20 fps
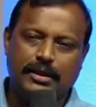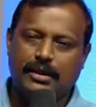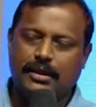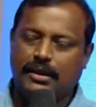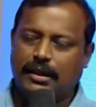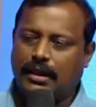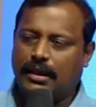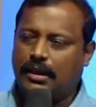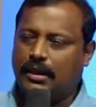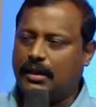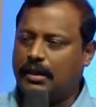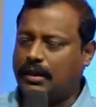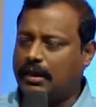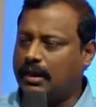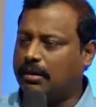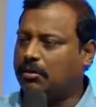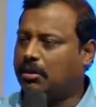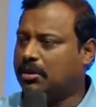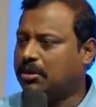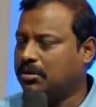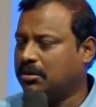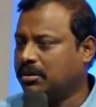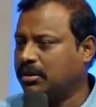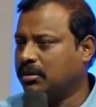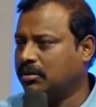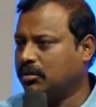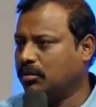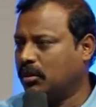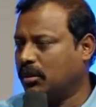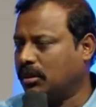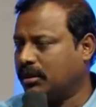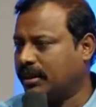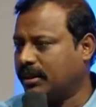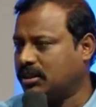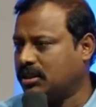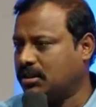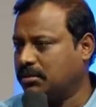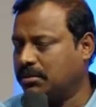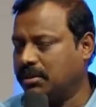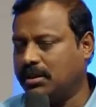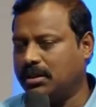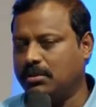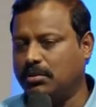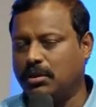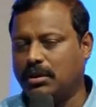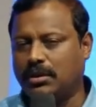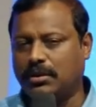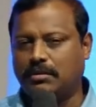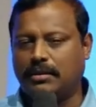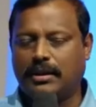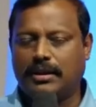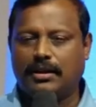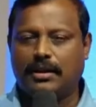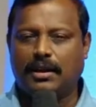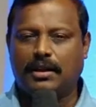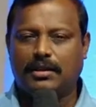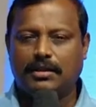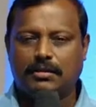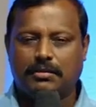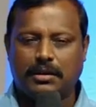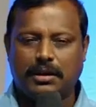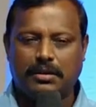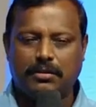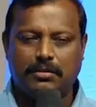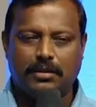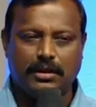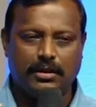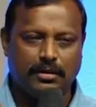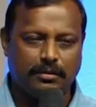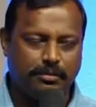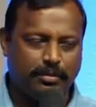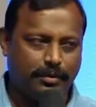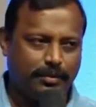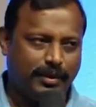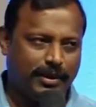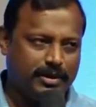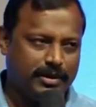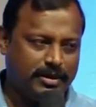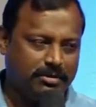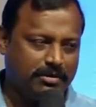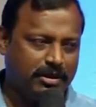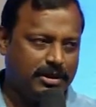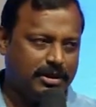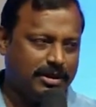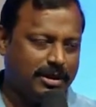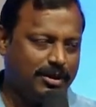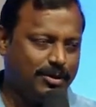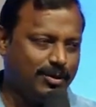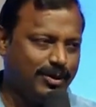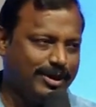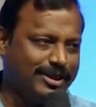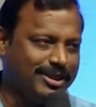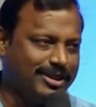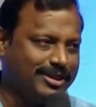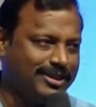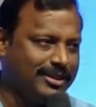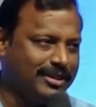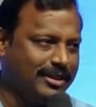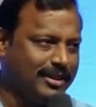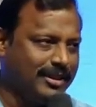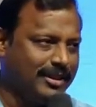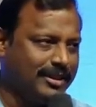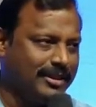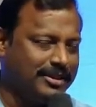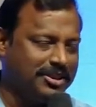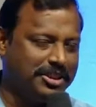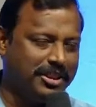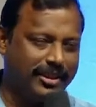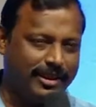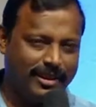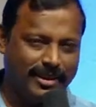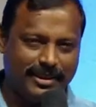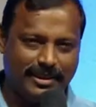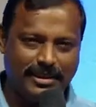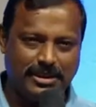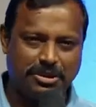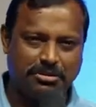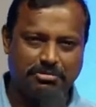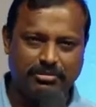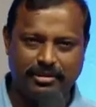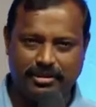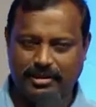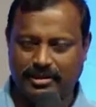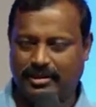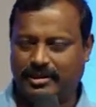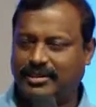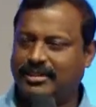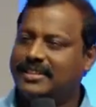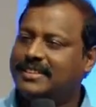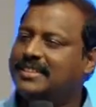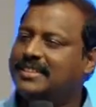I want to give one testimony when Pastor Wesley was sharing his word.